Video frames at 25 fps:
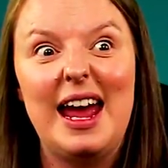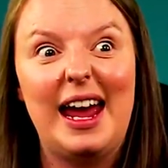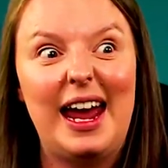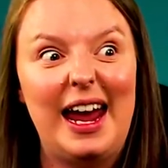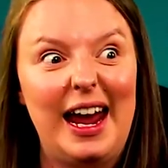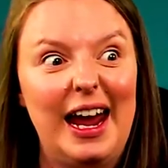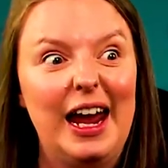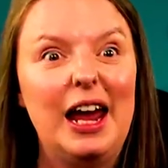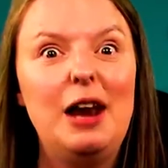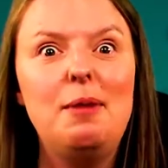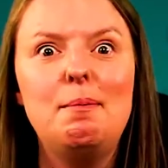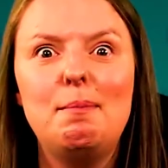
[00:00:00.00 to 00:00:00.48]

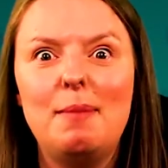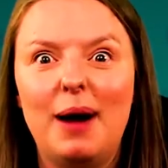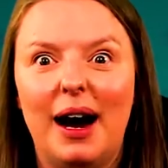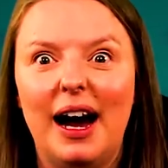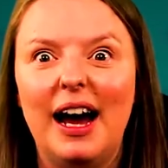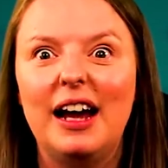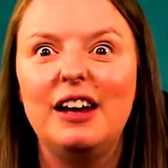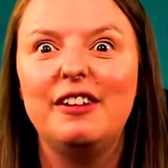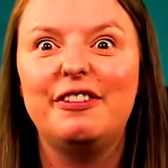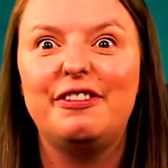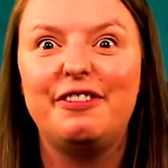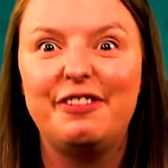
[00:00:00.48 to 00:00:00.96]
in
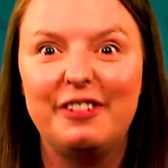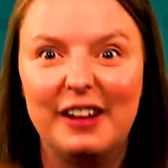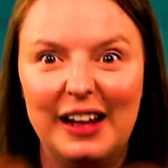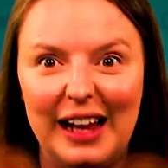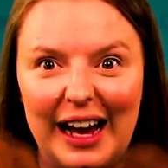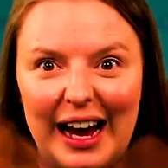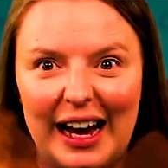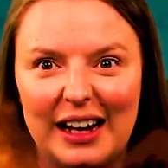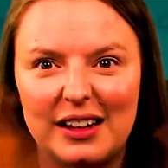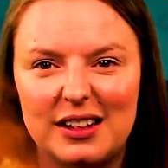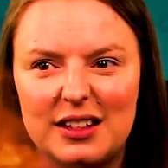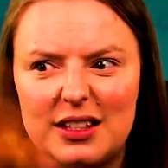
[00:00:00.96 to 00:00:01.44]
my
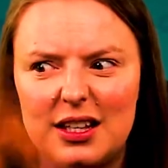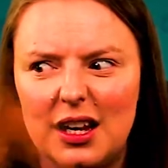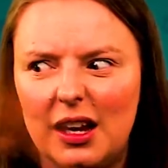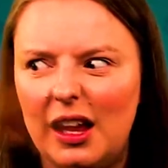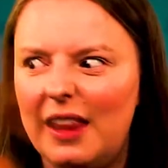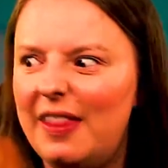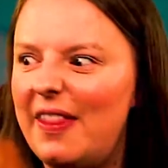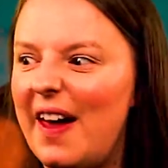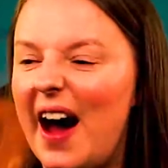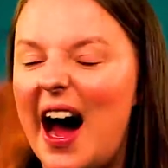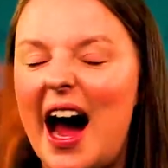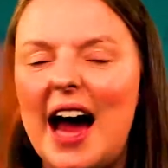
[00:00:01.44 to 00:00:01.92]
flat
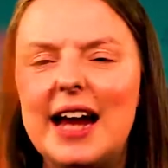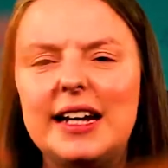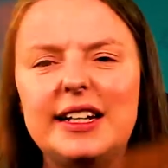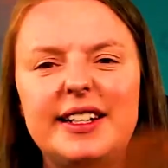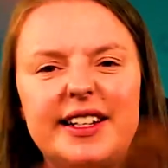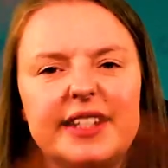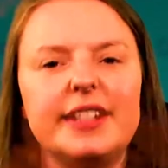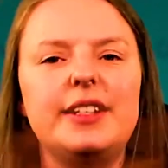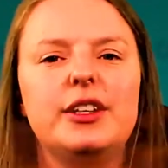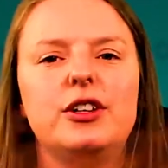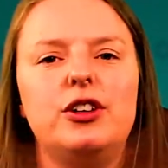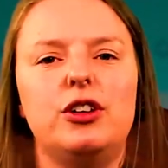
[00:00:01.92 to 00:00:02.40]
that I
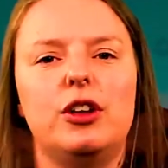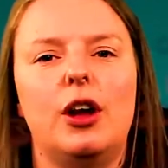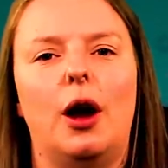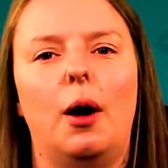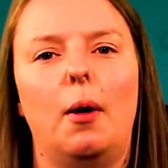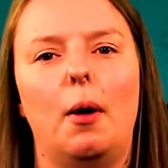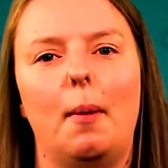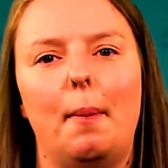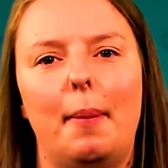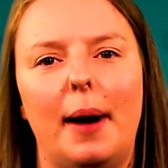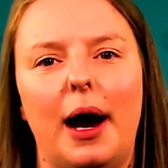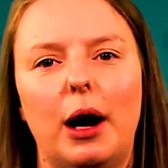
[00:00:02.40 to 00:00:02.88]
didn't
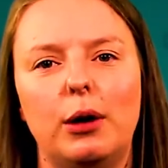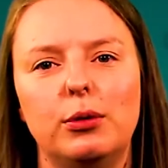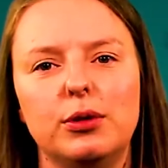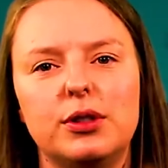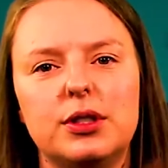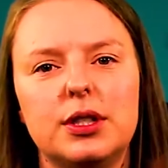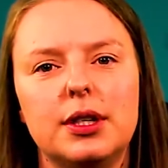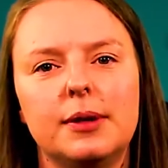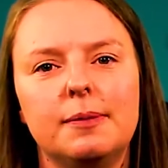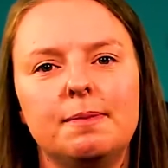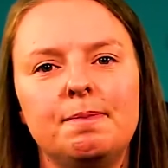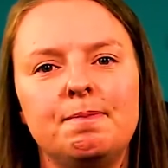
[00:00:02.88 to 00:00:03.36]
know
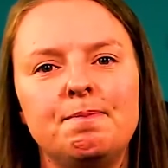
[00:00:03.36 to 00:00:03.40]
about.